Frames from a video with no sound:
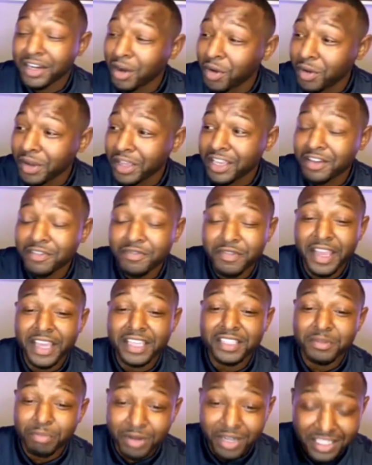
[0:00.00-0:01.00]
No ifs,
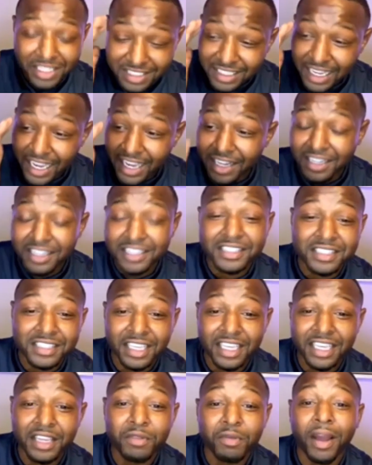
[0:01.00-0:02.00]
ands, buts, sight
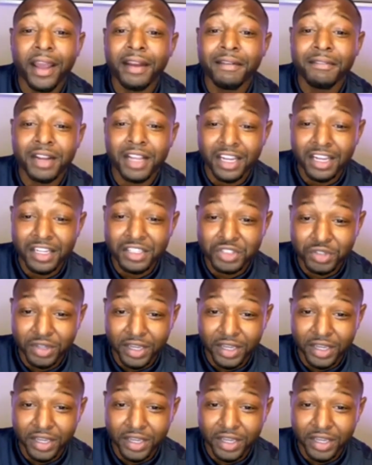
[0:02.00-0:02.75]
unseen, right at the contract.